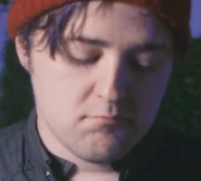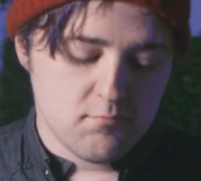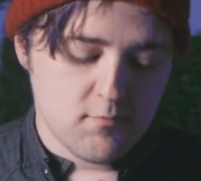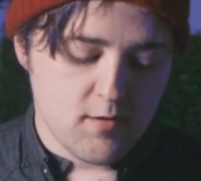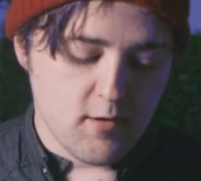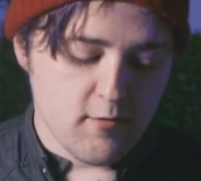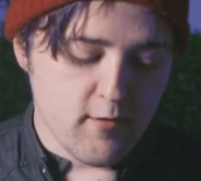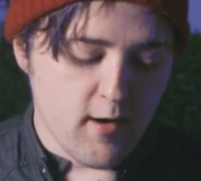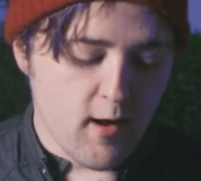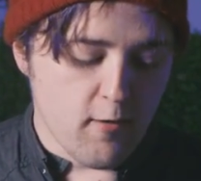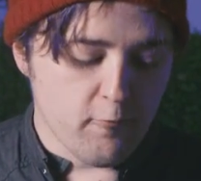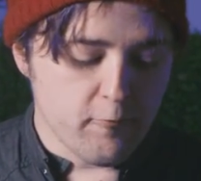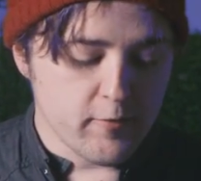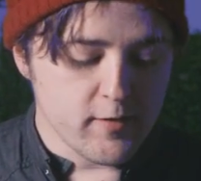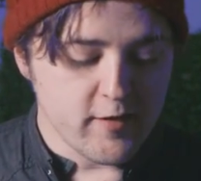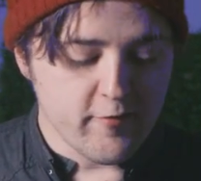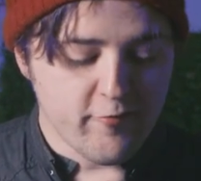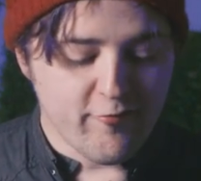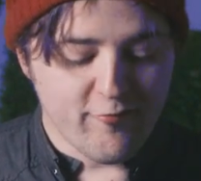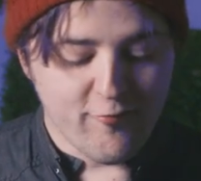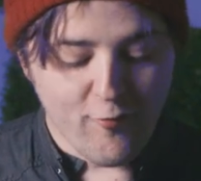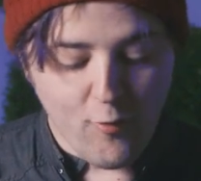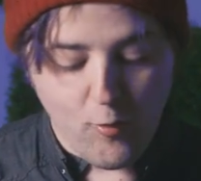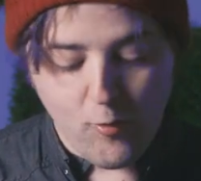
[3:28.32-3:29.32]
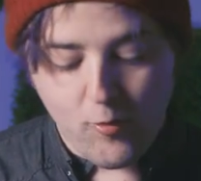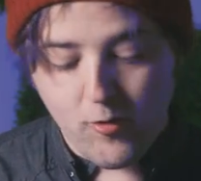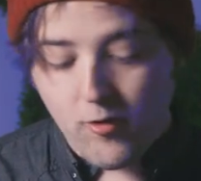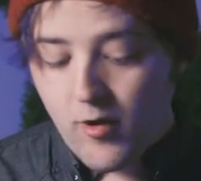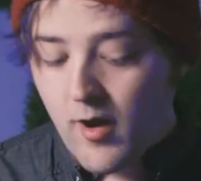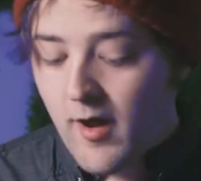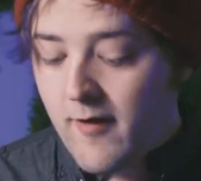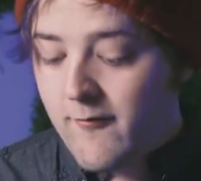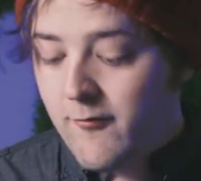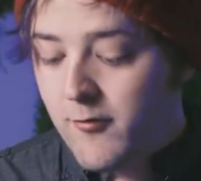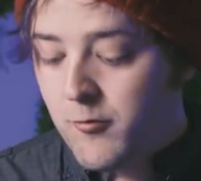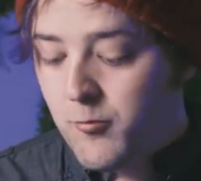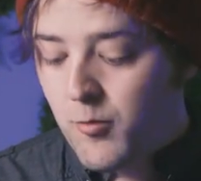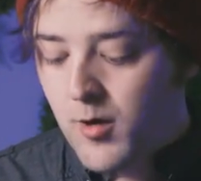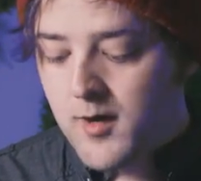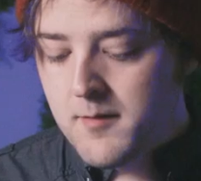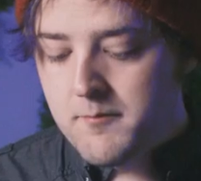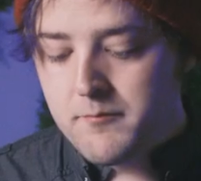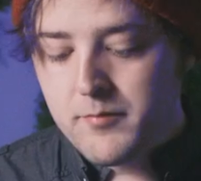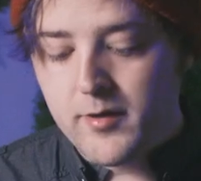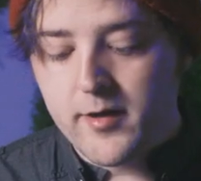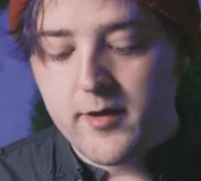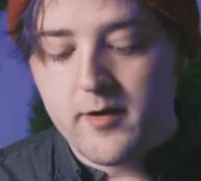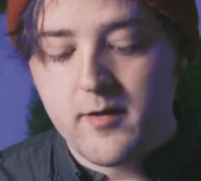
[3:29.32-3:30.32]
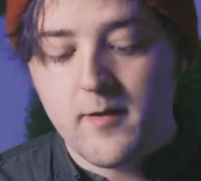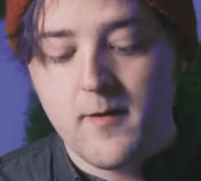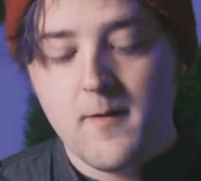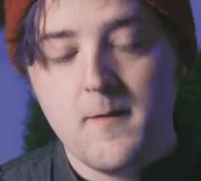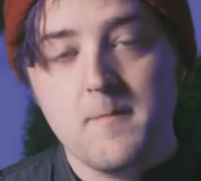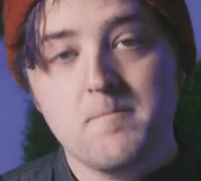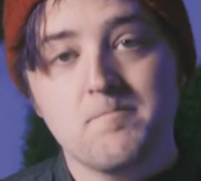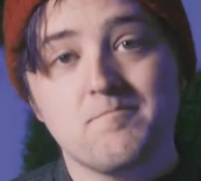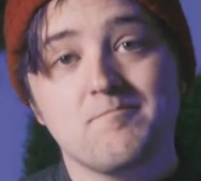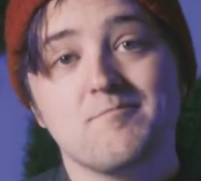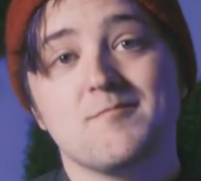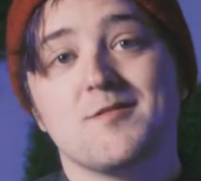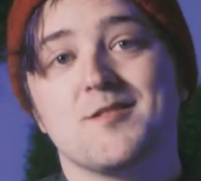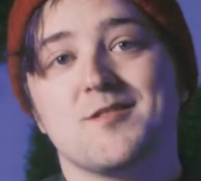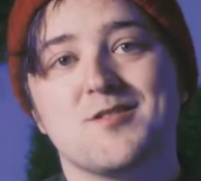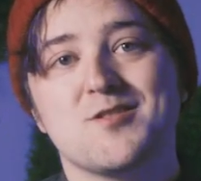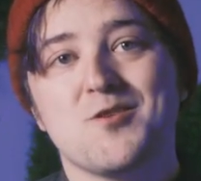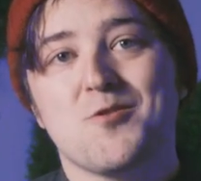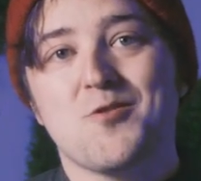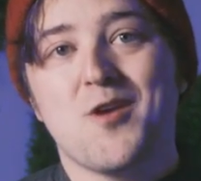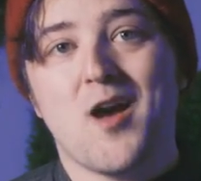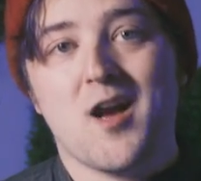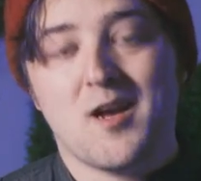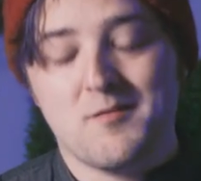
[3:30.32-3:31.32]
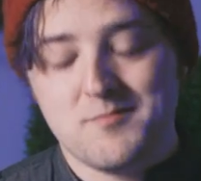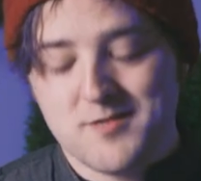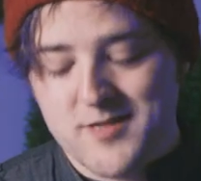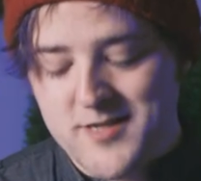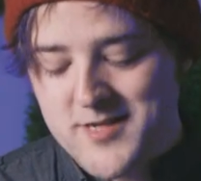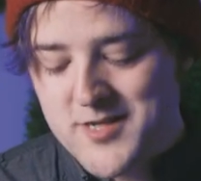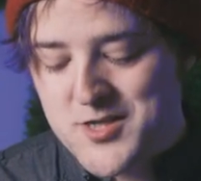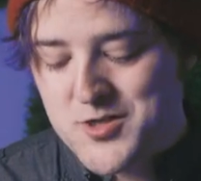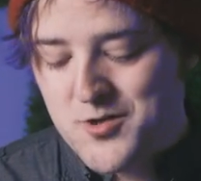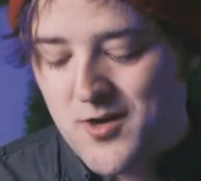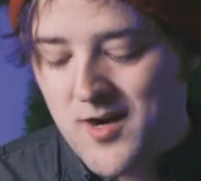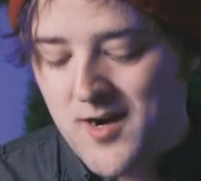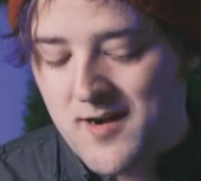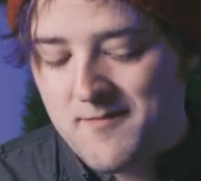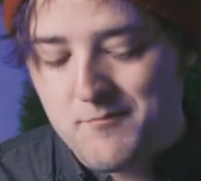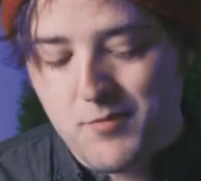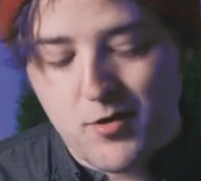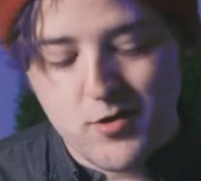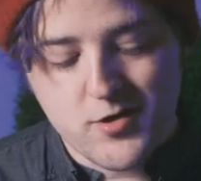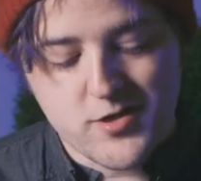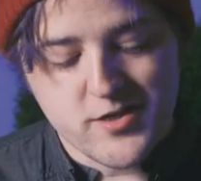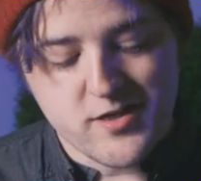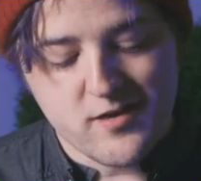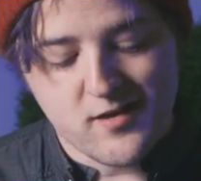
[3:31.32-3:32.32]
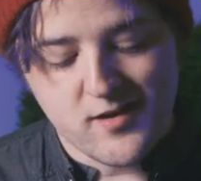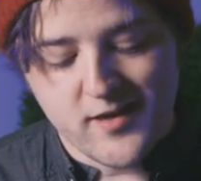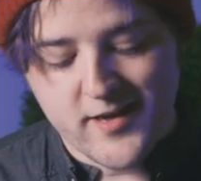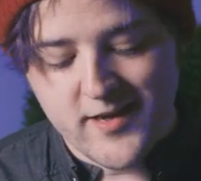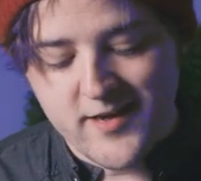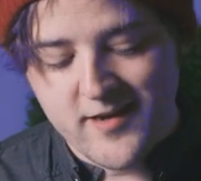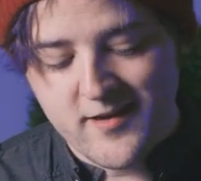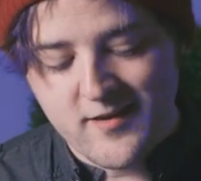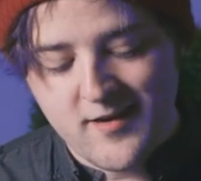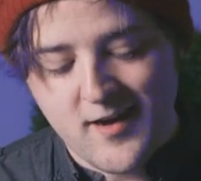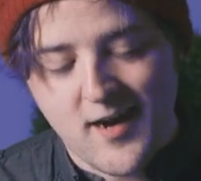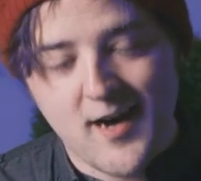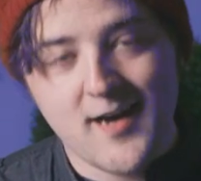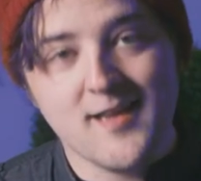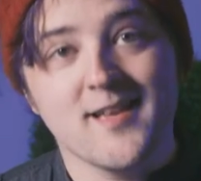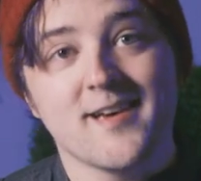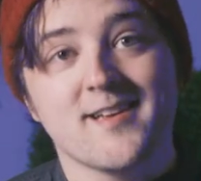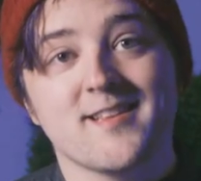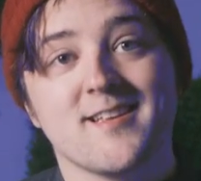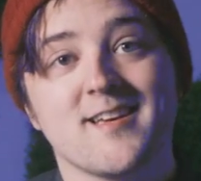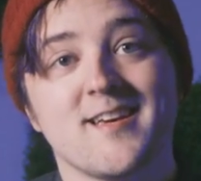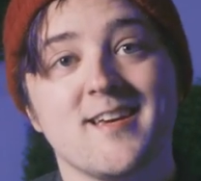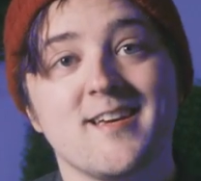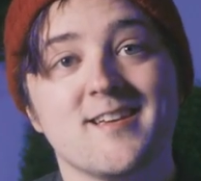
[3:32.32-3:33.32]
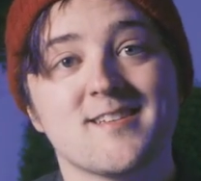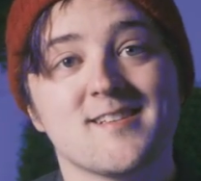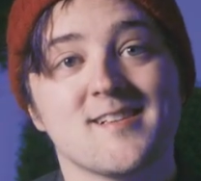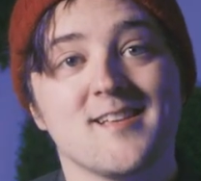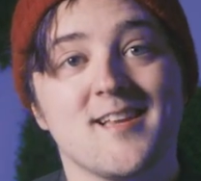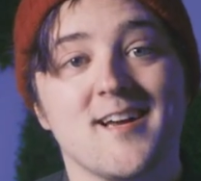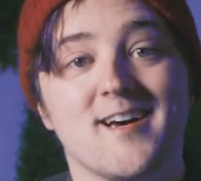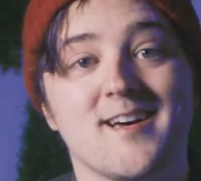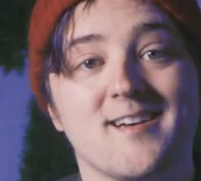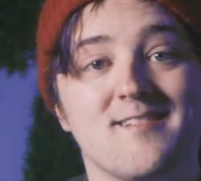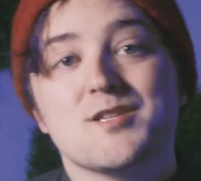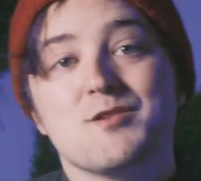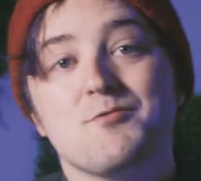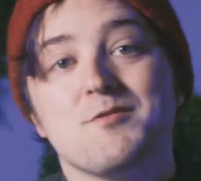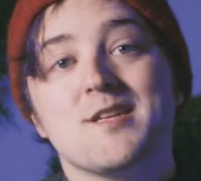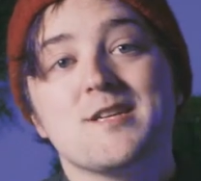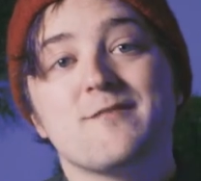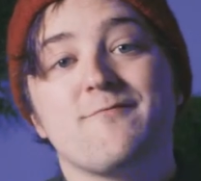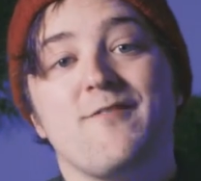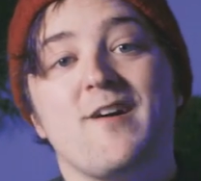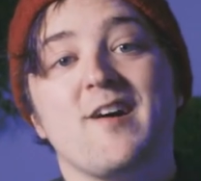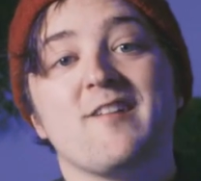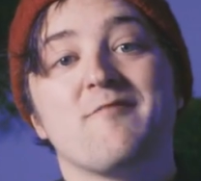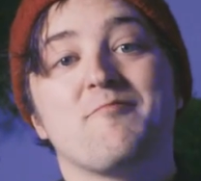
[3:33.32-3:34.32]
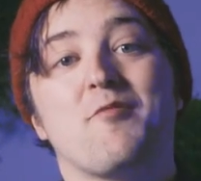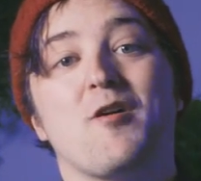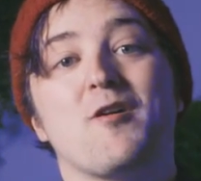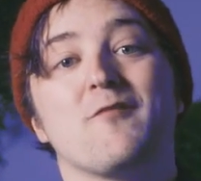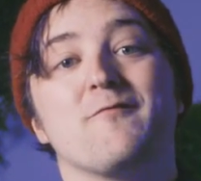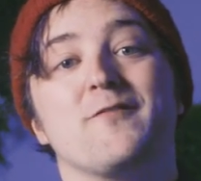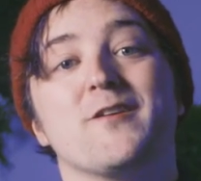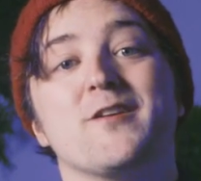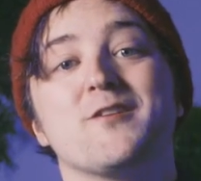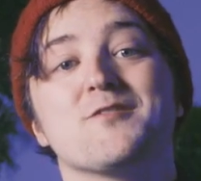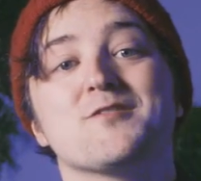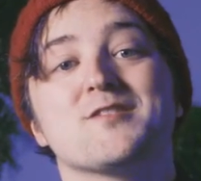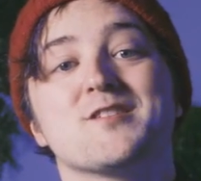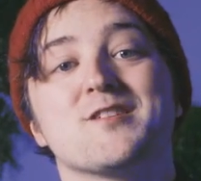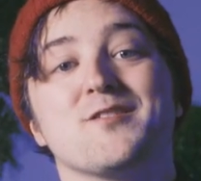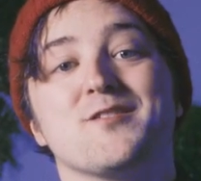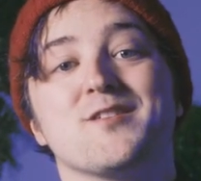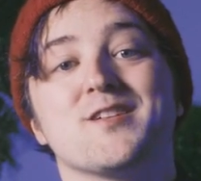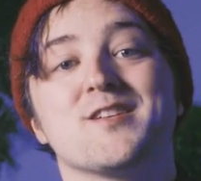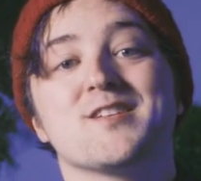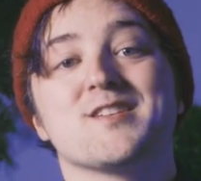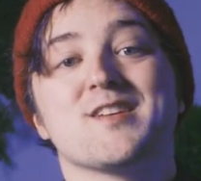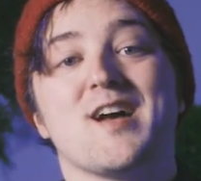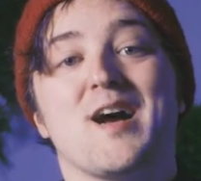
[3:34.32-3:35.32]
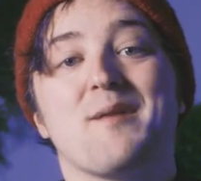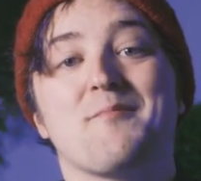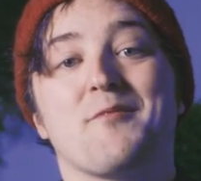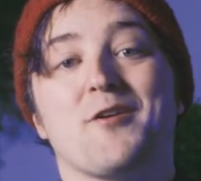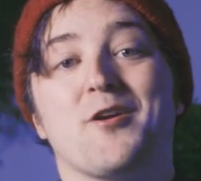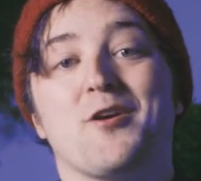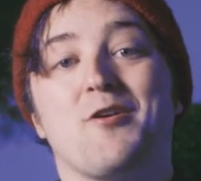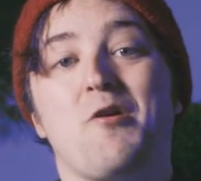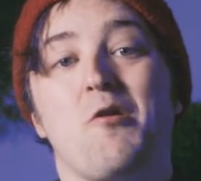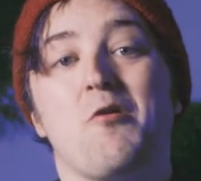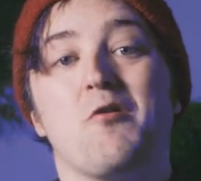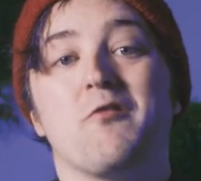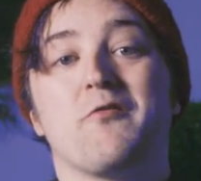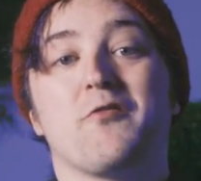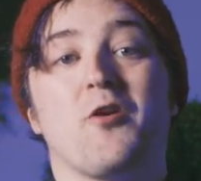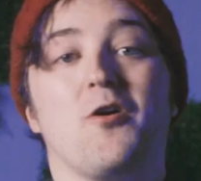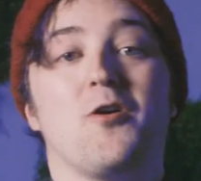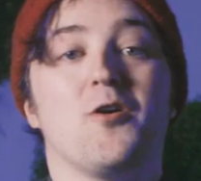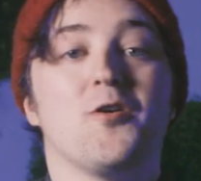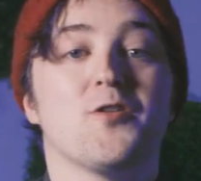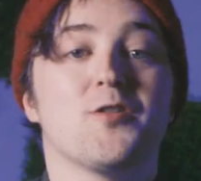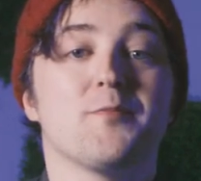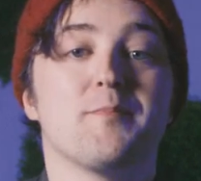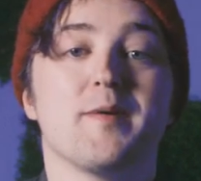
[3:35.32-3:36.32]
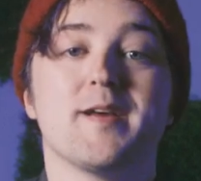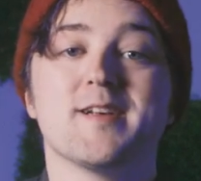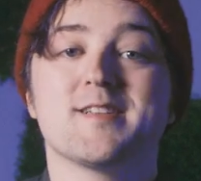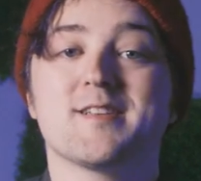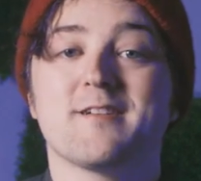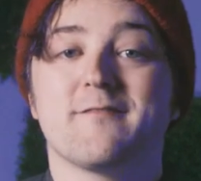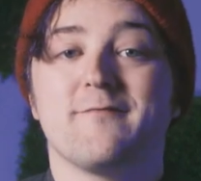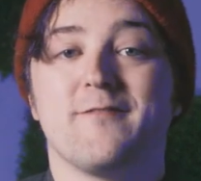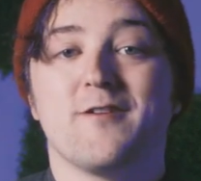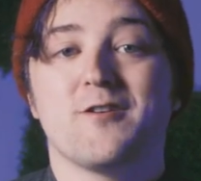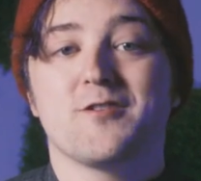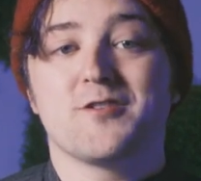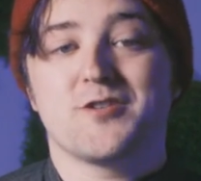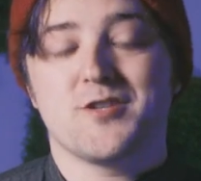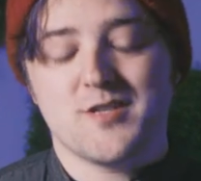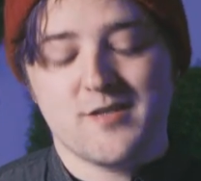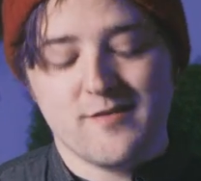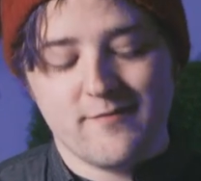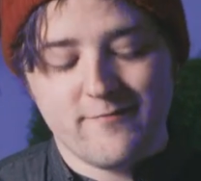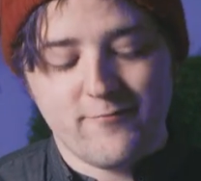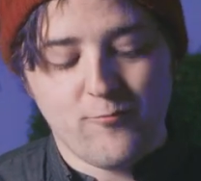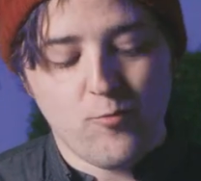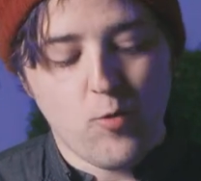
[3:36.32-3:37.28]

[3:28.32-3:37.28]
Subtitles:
They're not really for everyone, but don't knock them till you try them. Personally, I like the keys a lot. So in this 5-part video series, I'm going to go over all the basic functions of